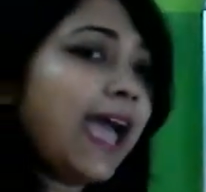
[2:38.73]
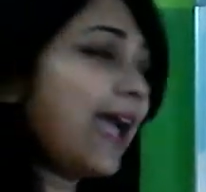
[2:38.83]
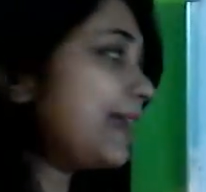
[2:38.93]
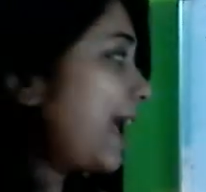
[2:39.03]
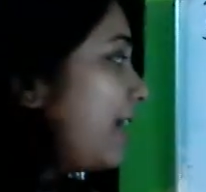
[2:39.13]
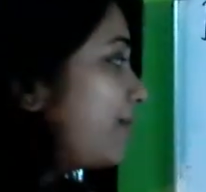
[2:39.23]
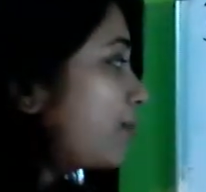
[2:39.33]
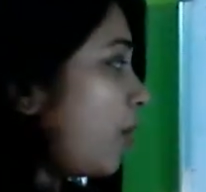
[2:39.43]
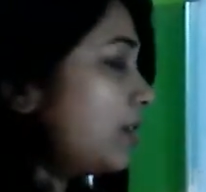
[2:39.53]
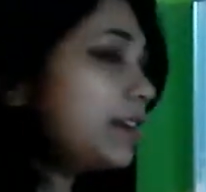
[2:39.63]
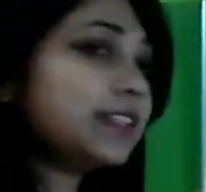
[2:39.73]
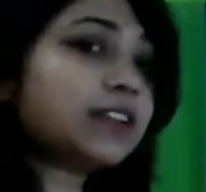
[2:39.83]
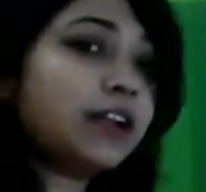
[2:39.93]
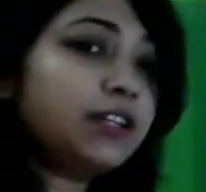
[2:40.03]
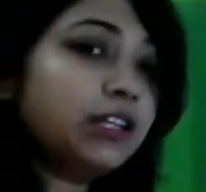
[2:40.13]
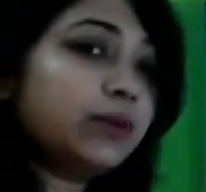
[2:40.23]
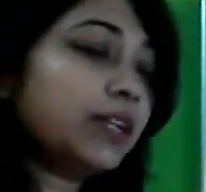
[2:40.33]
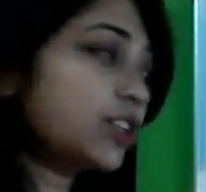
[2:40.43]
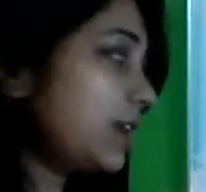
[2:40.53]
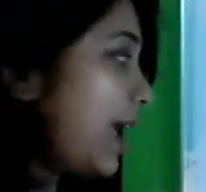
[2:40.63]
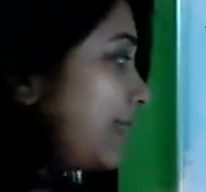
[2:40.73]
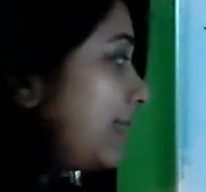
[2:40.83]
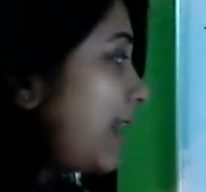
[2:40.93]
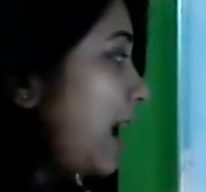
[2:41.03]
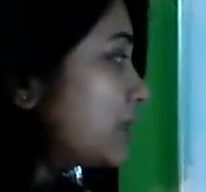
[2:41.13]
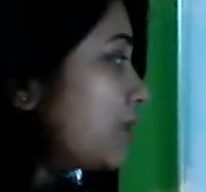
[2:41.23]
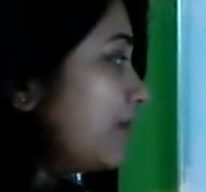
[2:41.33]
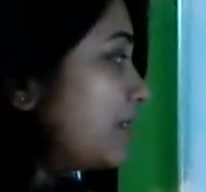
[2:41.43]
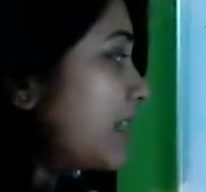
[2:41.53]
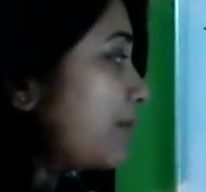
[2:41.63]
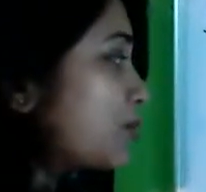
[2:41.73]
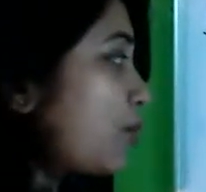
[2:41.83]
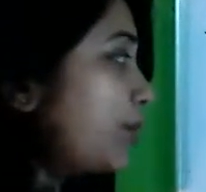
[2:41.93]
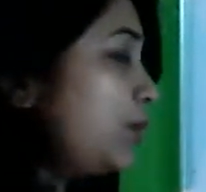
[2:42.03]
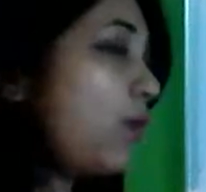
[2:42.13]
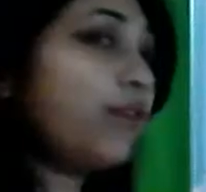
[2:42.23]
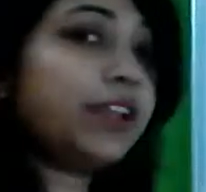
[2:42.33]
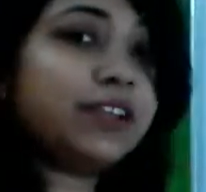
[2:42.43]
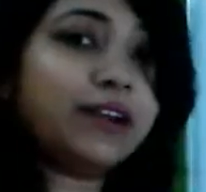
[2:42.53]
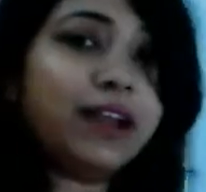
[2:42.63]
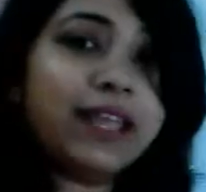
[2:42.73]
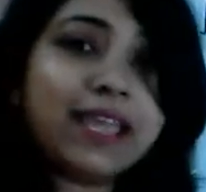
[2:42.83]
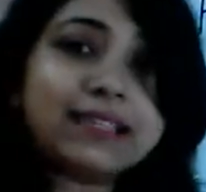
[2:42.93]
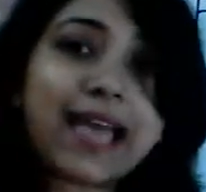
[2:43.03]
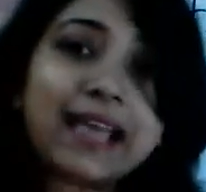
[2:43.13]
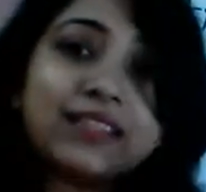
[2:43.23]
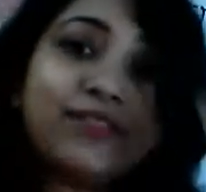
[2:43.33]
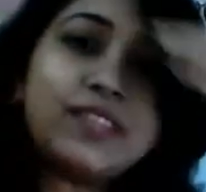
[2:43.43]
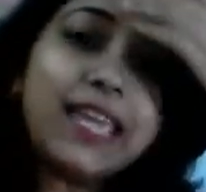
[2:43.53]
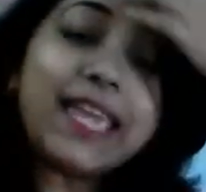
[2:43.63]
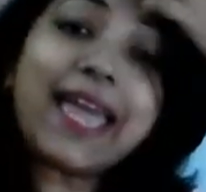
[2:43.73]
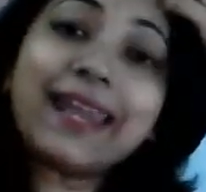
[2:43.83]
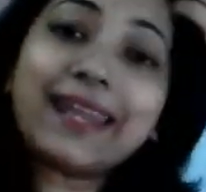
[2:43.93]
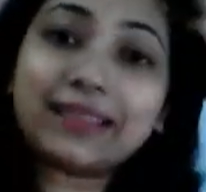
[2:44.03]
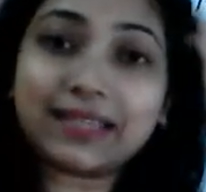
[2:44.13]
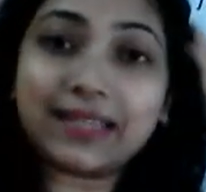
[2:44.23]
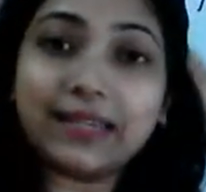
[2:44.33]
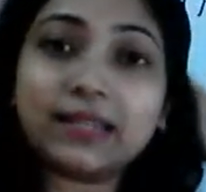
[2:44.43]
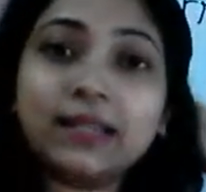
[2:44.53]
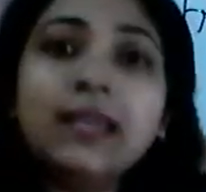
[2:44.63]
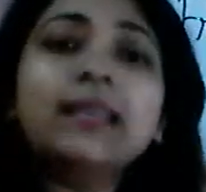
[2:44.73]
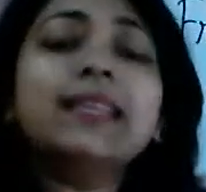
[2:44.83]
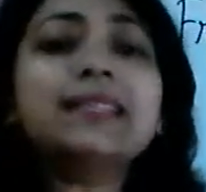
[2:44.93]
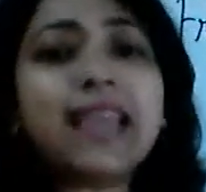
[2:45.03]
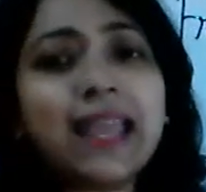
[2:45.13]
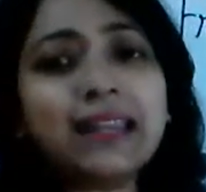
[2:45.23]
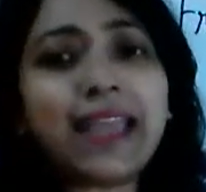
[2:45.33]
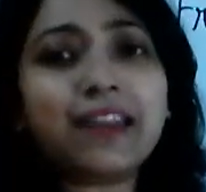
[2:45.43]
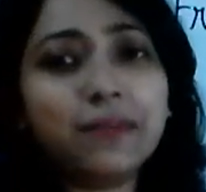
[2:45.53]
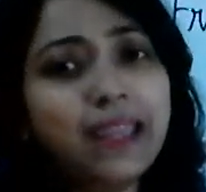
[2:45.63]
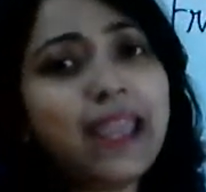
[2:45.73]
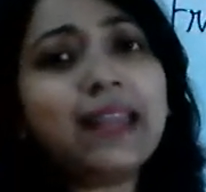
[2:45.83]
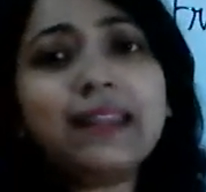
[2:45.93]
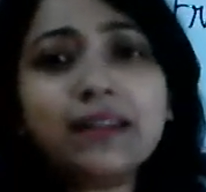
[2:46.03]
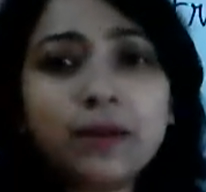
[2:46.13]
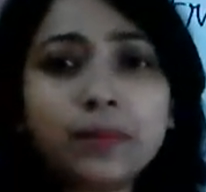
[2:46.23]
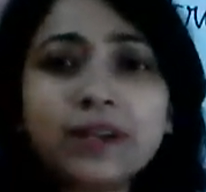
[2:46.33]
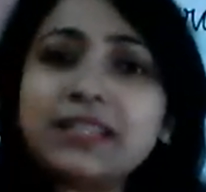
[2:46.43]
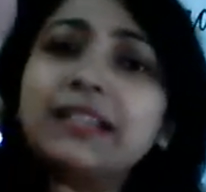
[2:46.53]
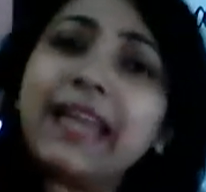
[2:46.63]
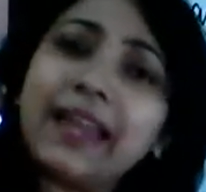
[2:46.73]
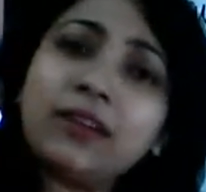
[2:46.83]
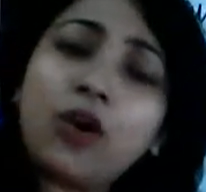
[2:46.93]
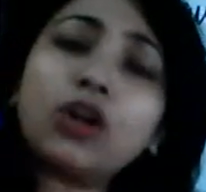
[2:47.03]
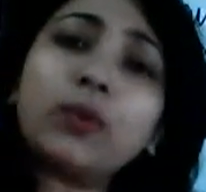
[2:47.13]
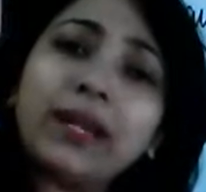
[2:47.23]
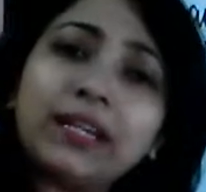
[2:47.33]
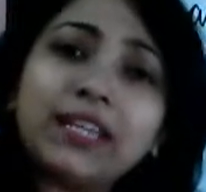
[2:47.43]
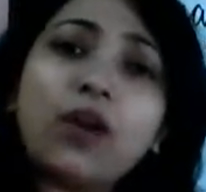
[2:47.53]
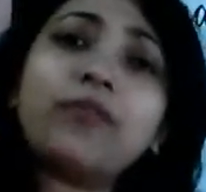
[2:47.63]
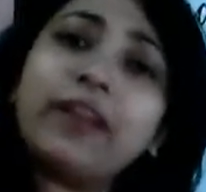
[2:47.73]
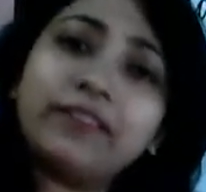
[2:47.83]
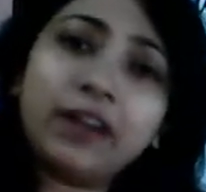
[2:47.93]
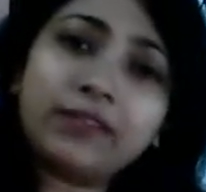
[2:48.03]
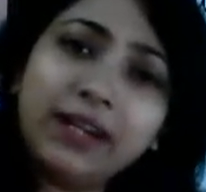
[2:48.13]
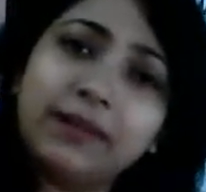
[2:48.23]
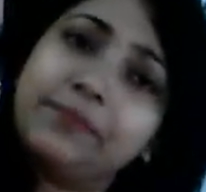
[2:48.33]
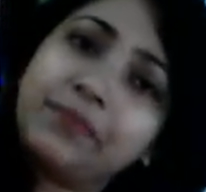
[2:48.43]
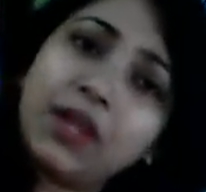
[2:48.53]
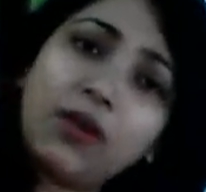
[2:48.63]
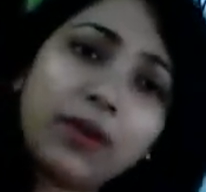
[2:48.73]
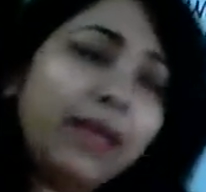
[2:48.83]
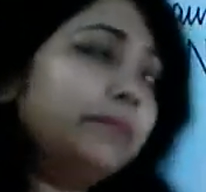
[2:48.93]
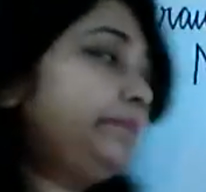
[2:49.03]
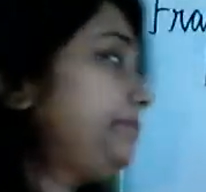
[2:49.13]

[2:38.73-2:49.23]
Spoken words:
And I have drawn a discontinuation, and the last one which I am showing you over here is as if the nth slit. This n can be any number, say 10 or 20 or 500. Okay.